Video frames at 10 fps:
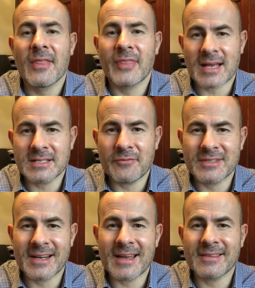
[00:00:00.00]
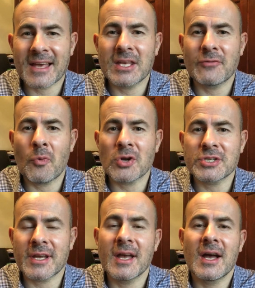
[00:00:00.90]
That's it for today. Thank you for
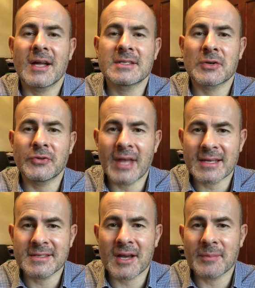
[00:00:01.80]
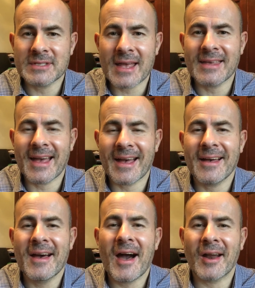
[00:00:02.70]
watching. Until next time, take care,
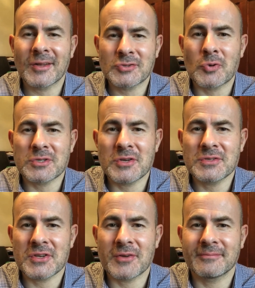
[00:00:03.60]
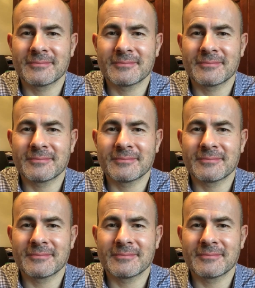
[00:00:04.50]
and I'll talk to you soon.